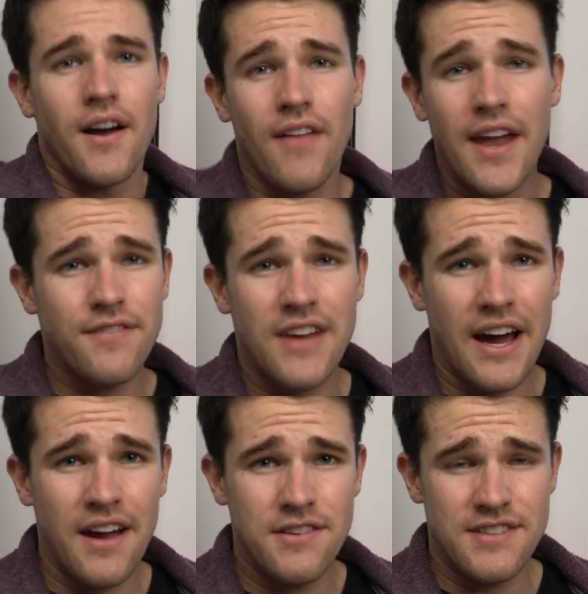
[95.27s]
A lot of
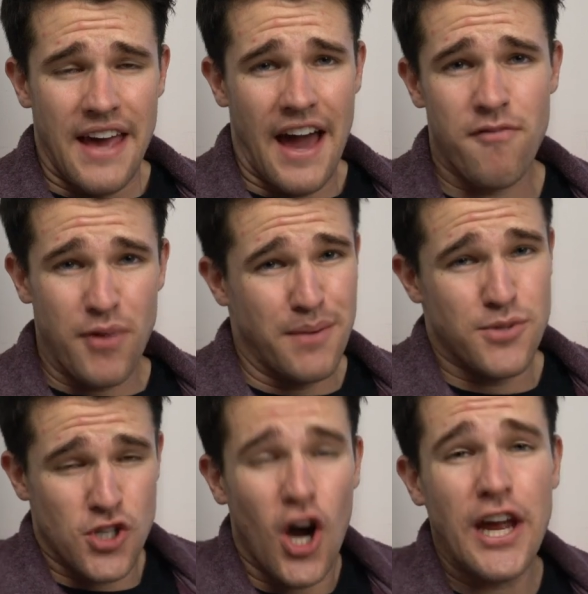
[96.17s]
guys have
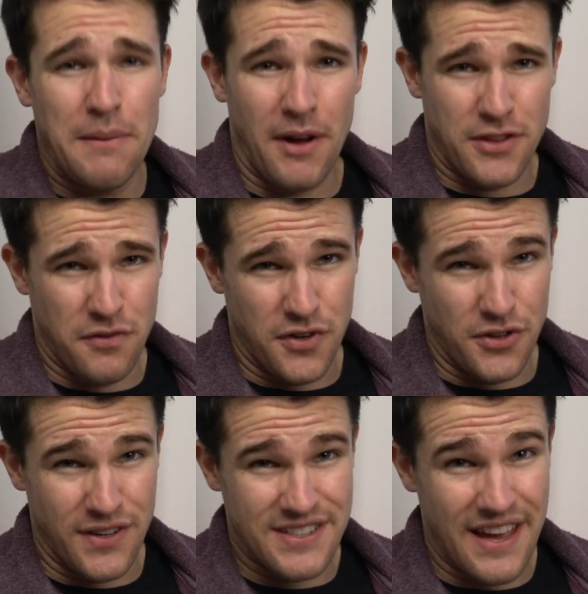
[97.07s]
problems talking about their
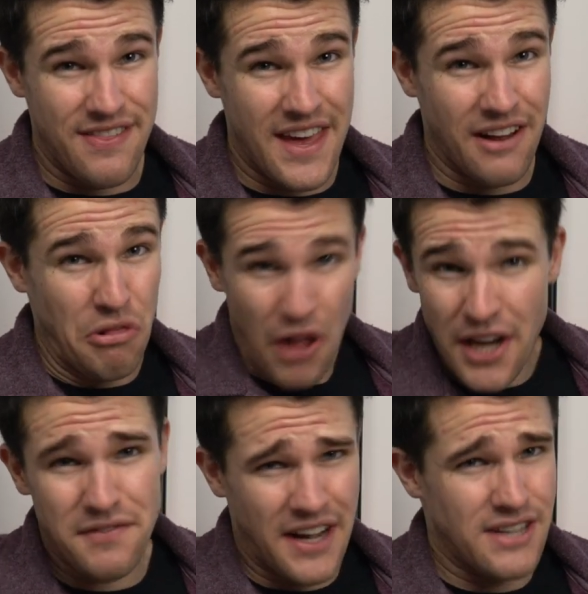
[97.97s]
feelings, and then a lot
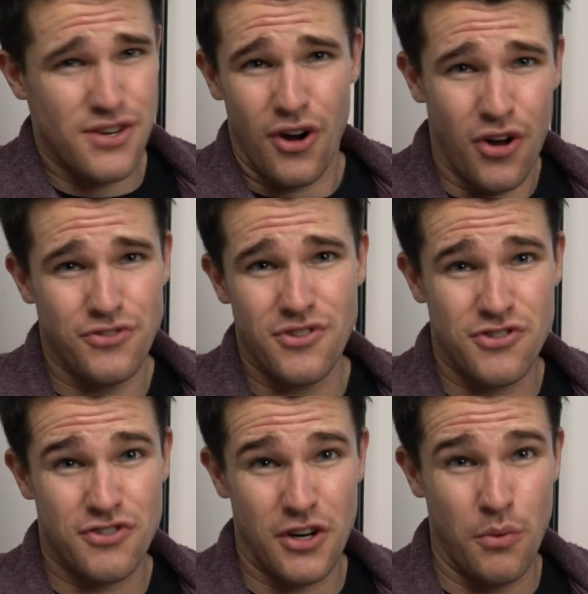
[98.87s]
of guys also
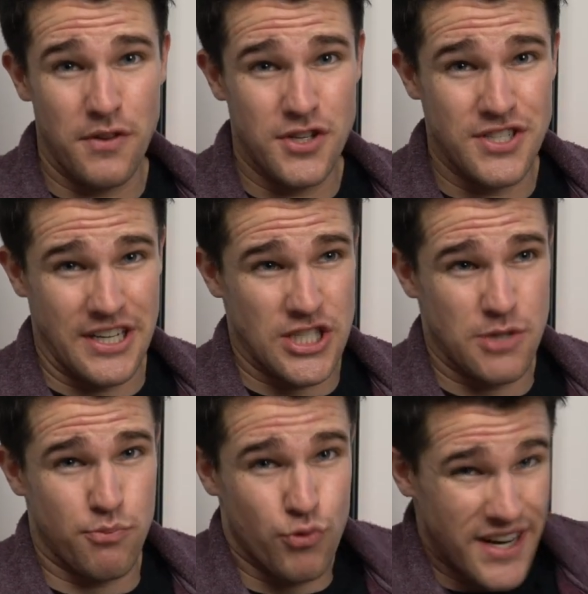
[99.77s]
struggle with just
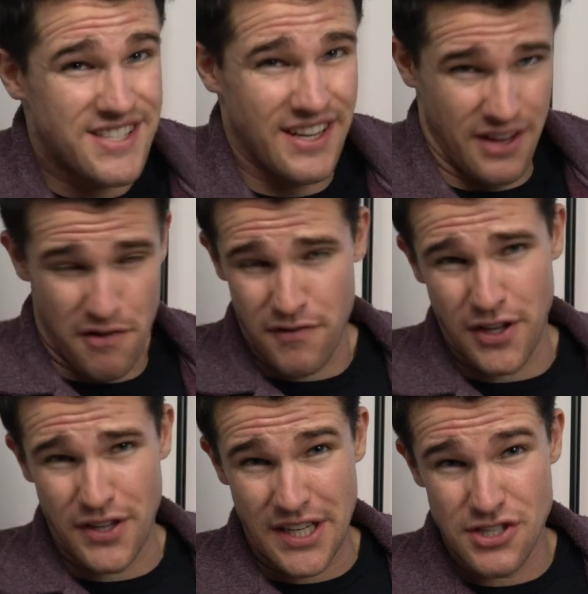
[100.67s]
expressing their
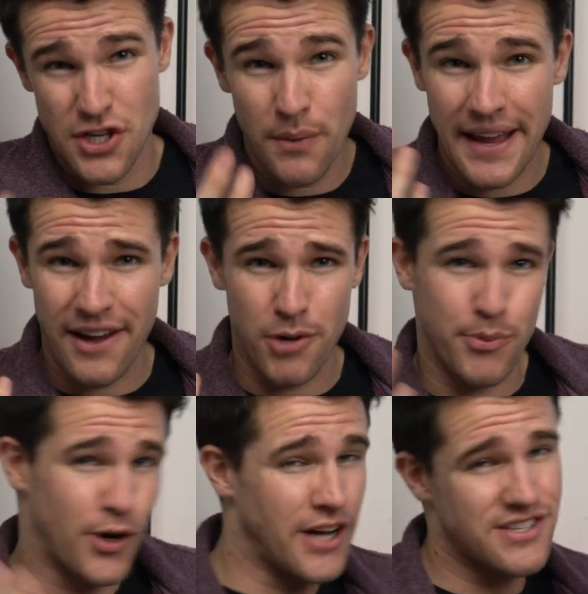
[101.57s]
feelings, knowing how to
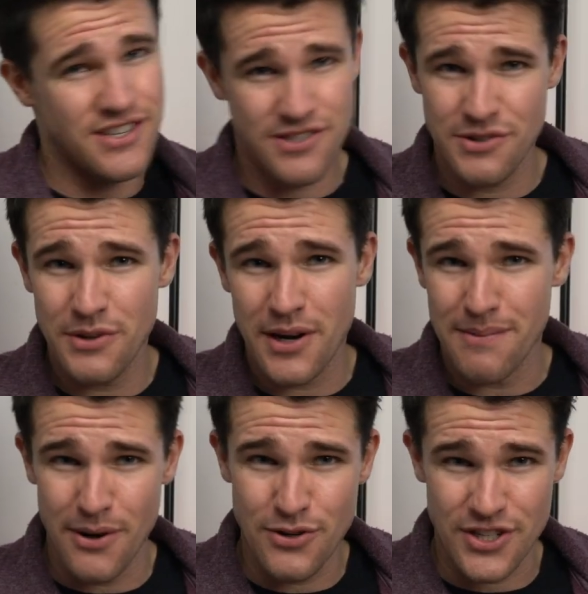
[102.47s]
process through their
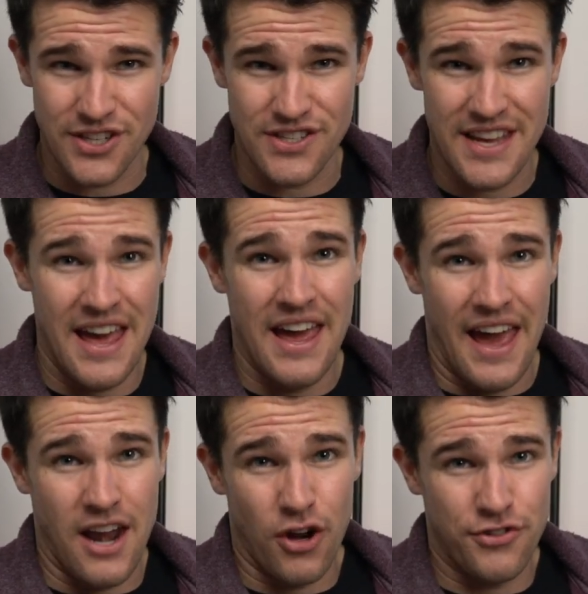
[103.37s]
emotions,
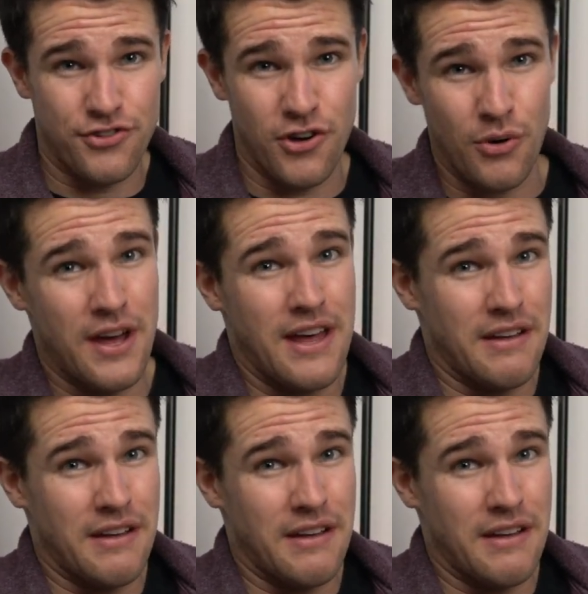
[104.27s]
and also